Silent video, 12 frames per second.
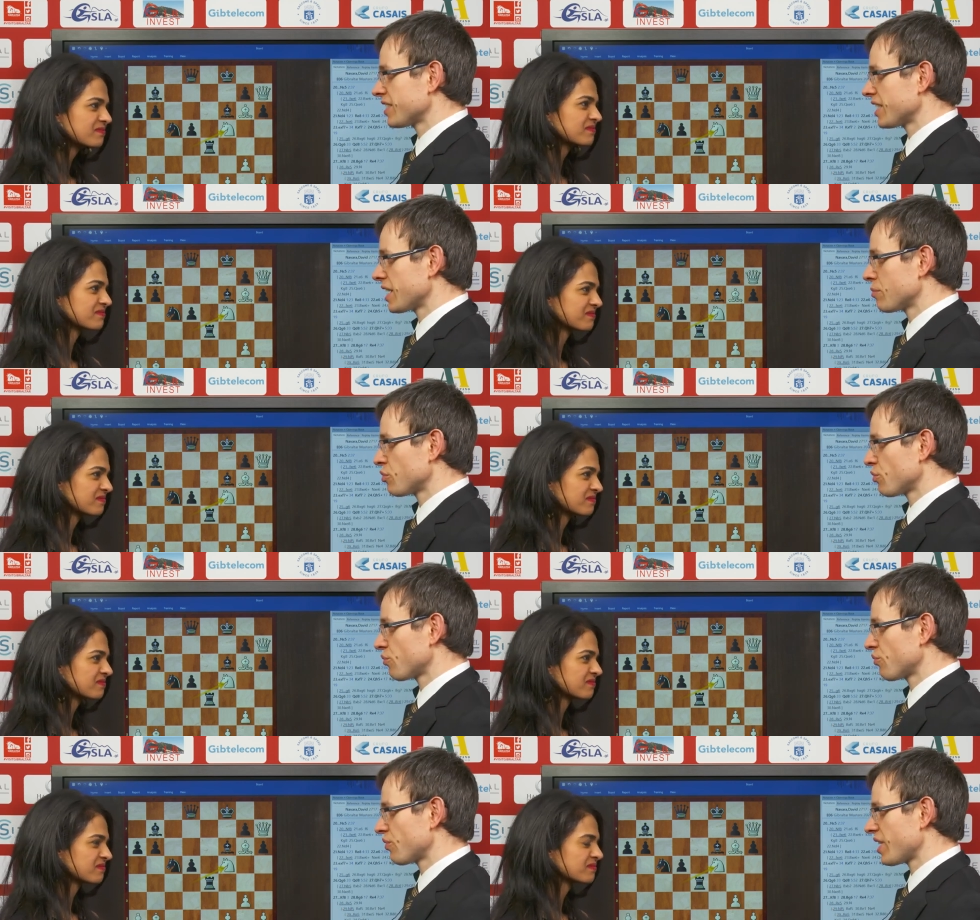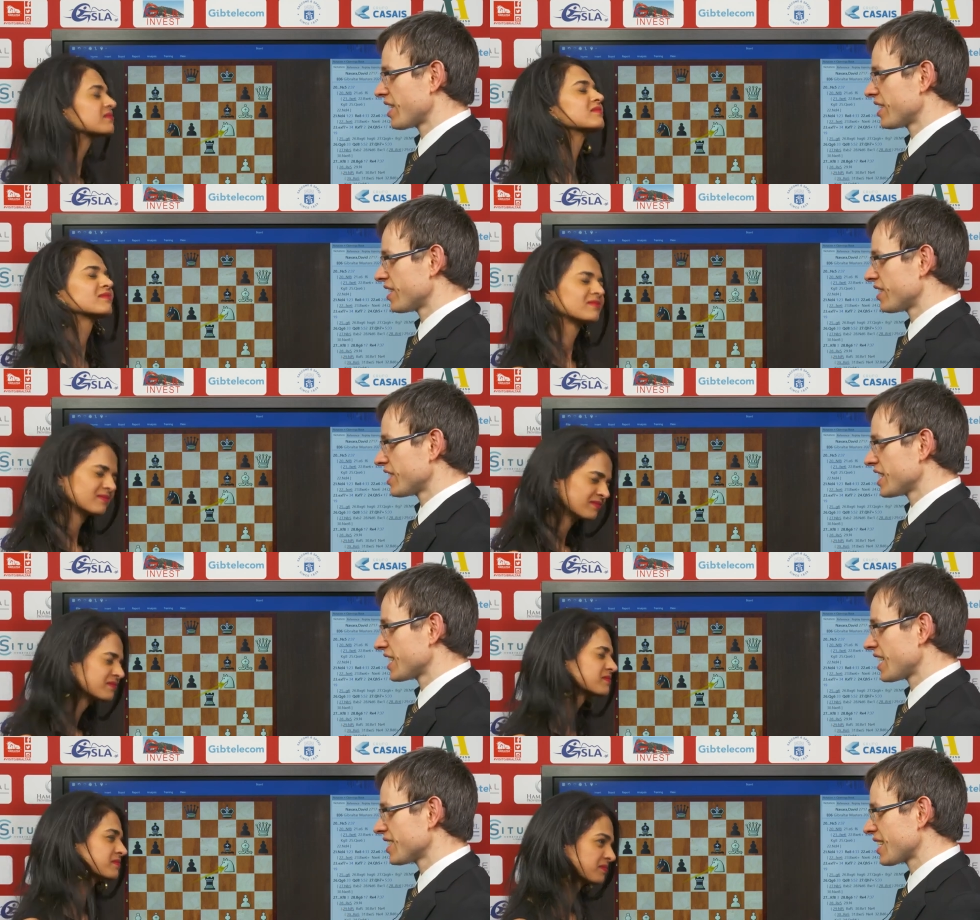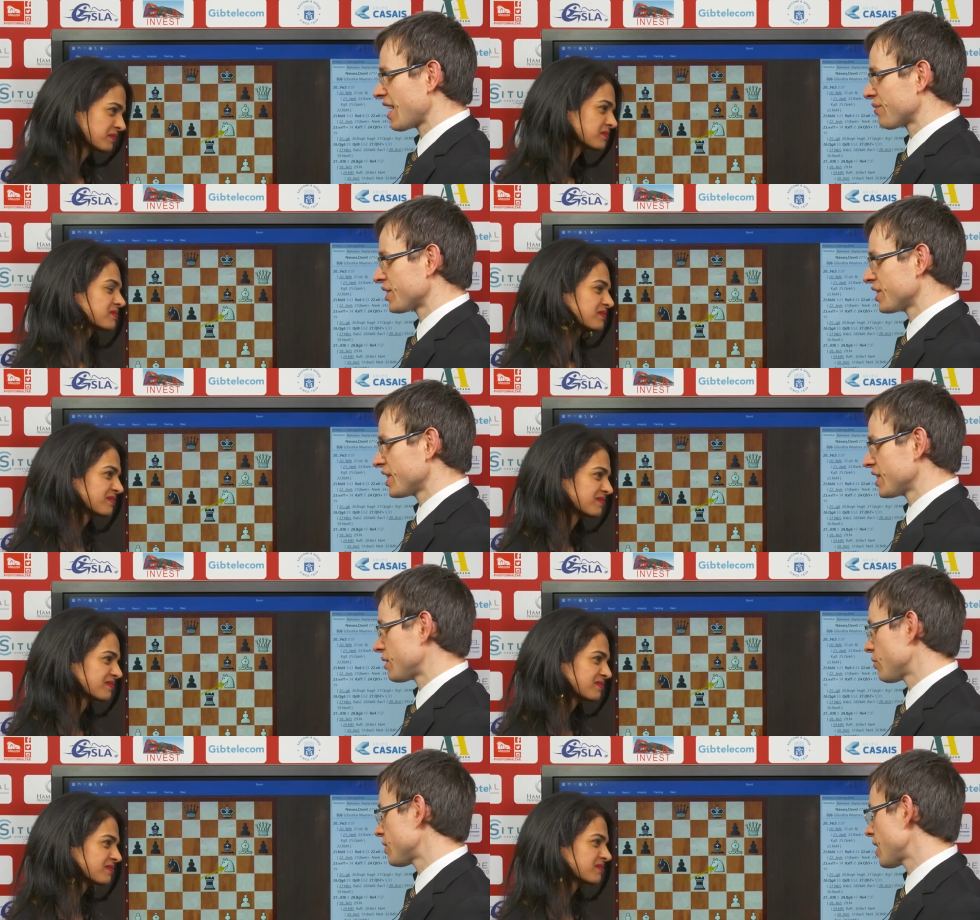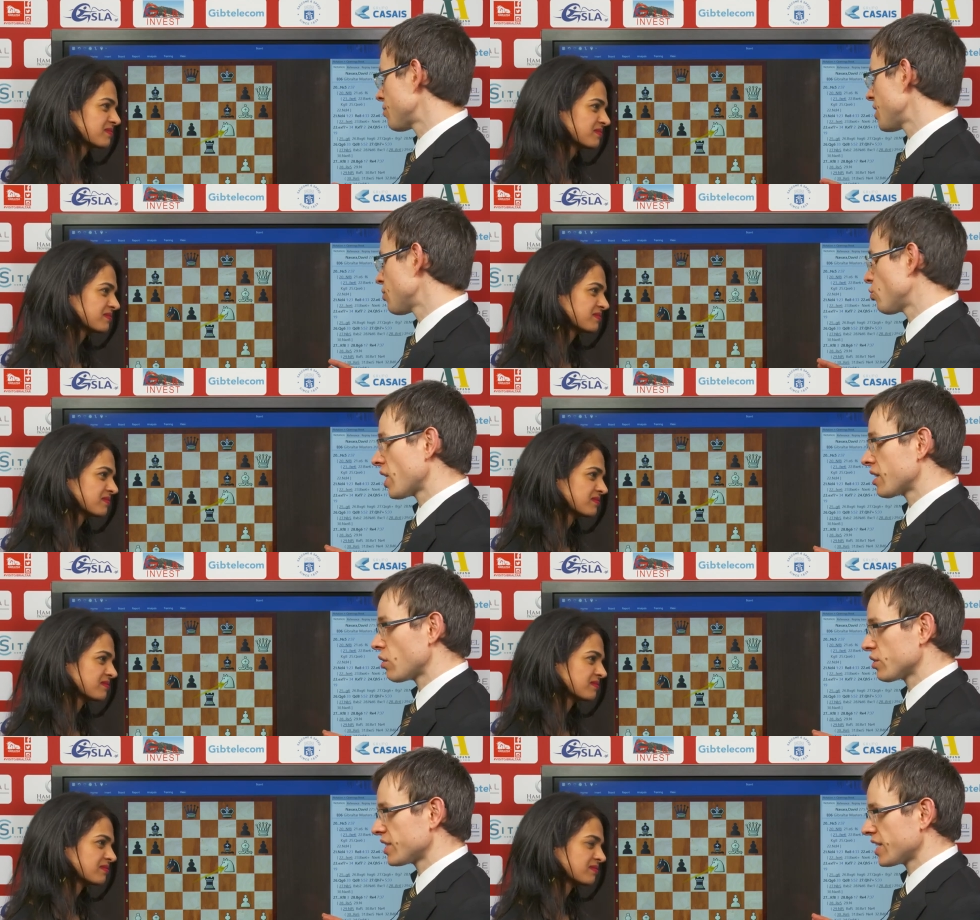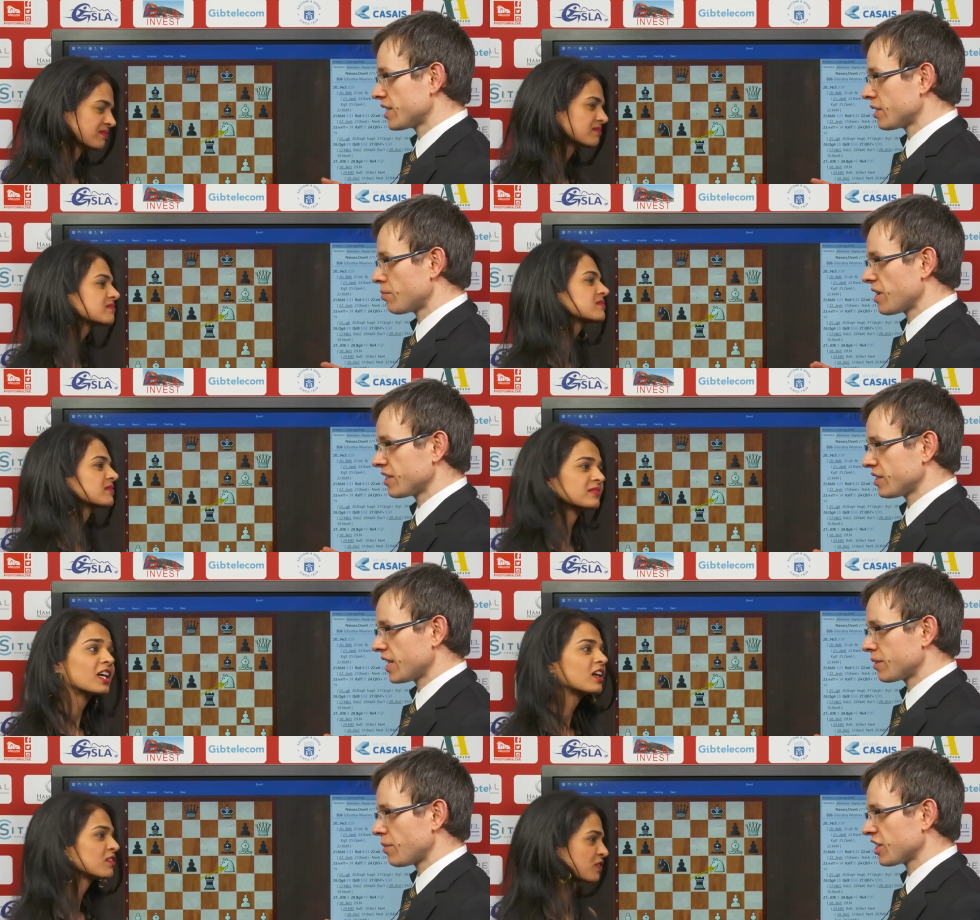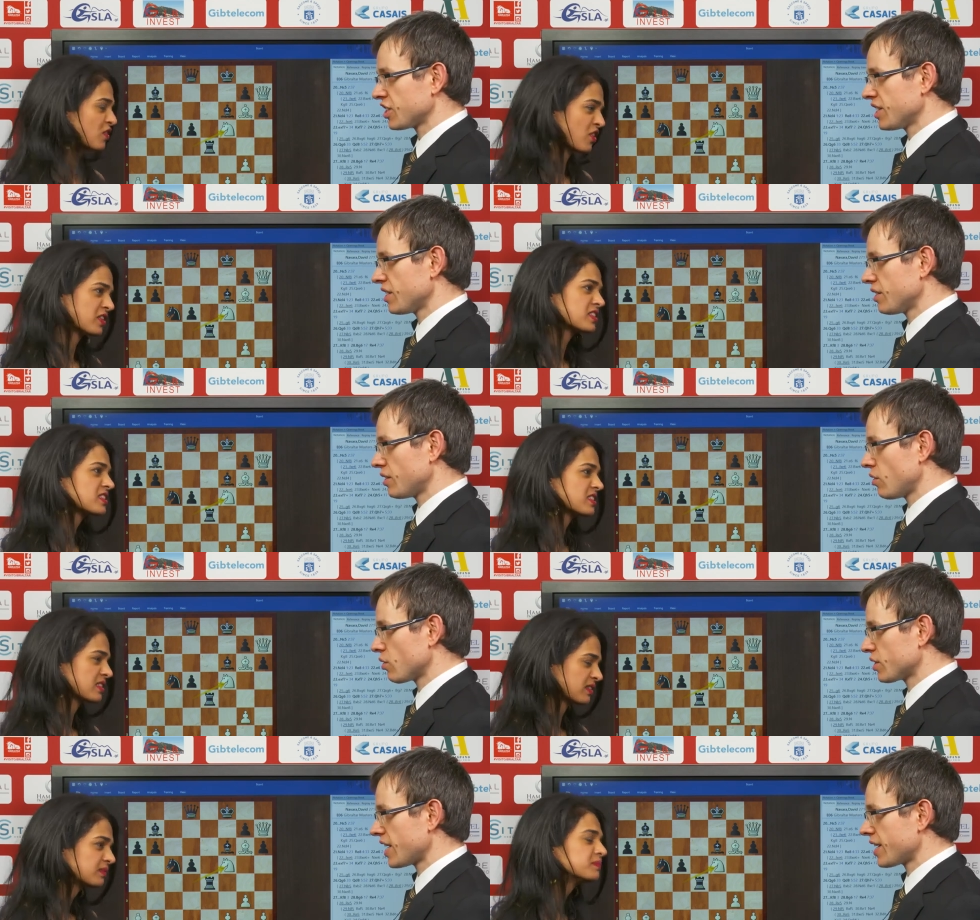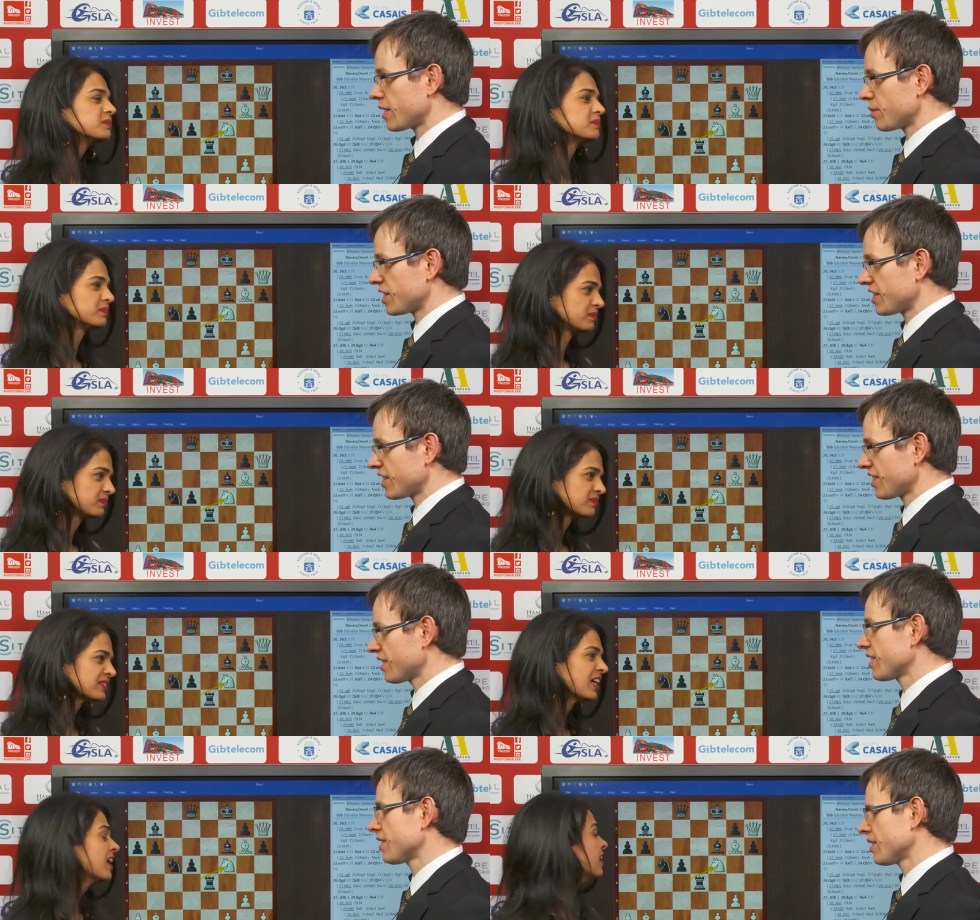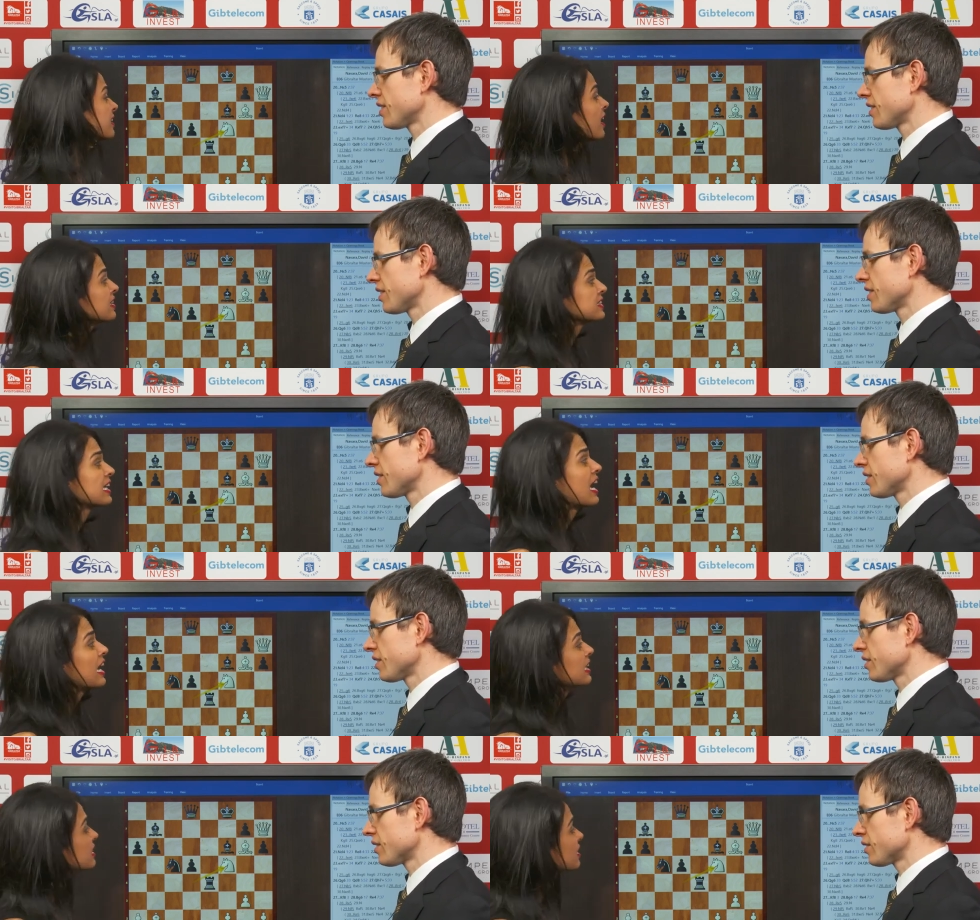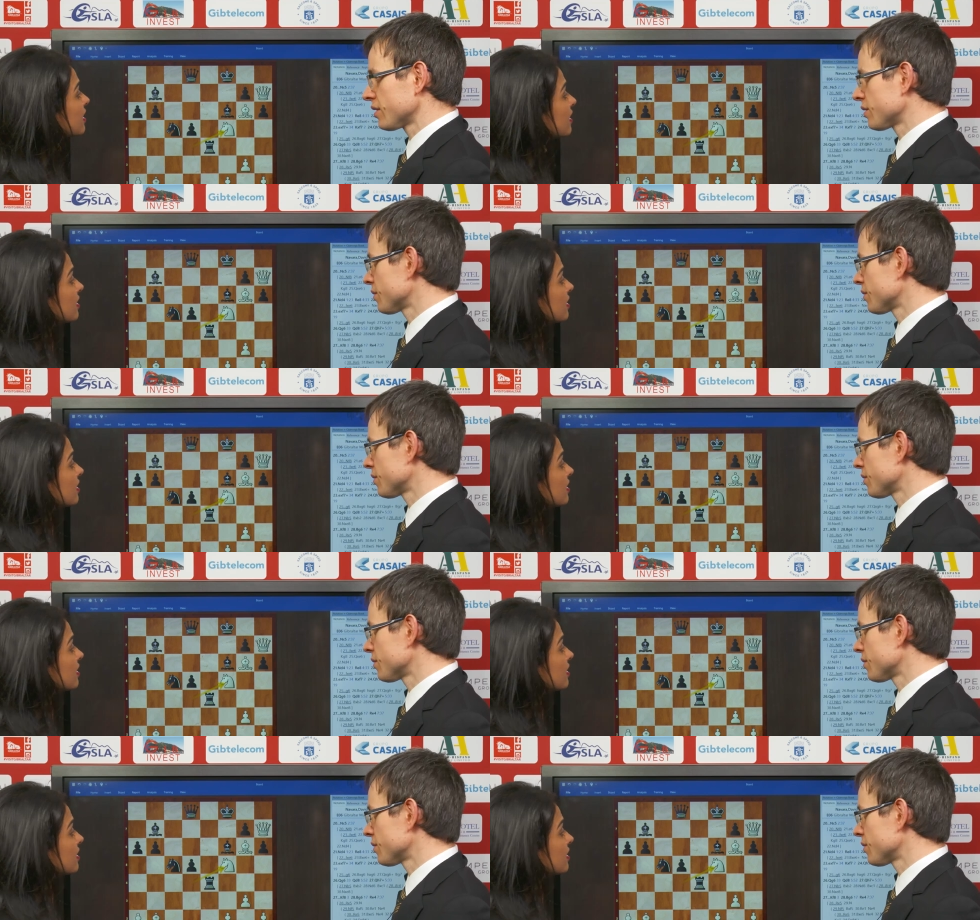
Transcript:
Speaker 1: improve her result after this loss. I mean, one loss doesn't matter that much in a long tournament.
Speaker 2: Yes, and